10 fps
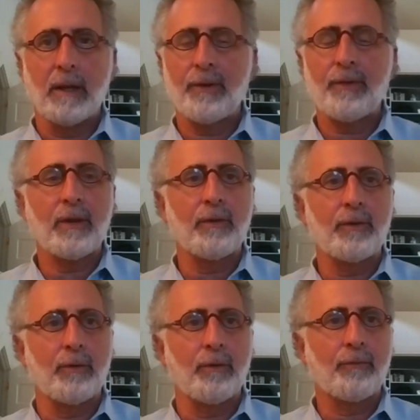Everything you
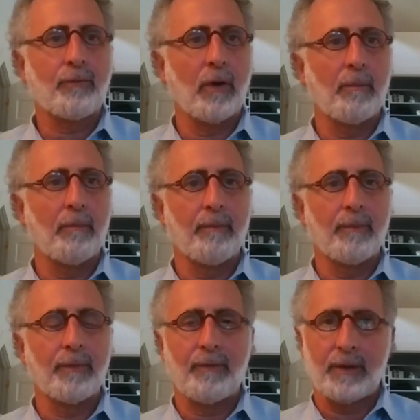do,
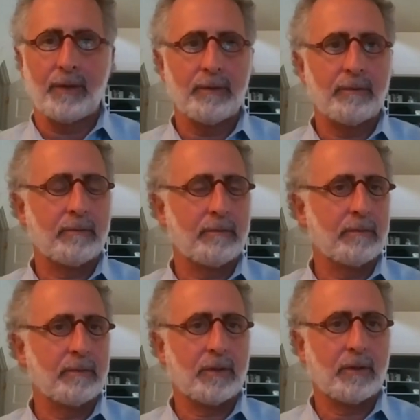from the vineyard
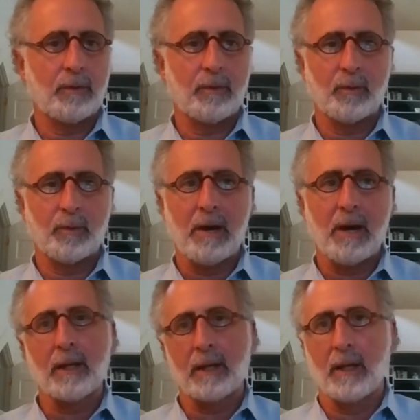to the
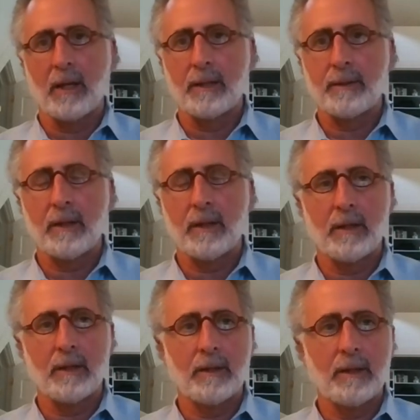bottling line,
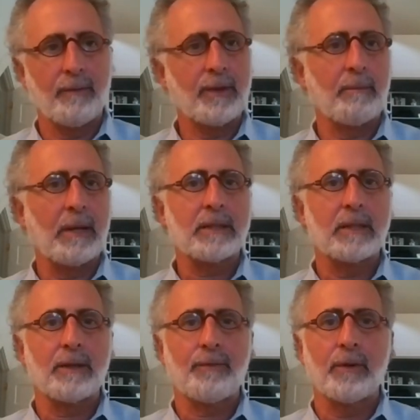everything makes a
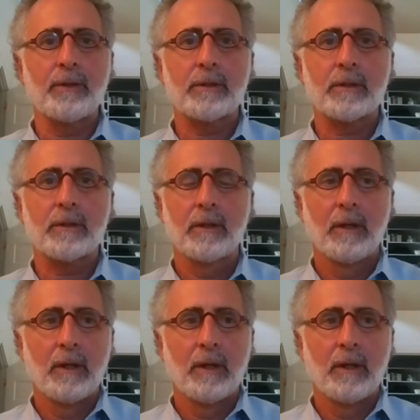difference.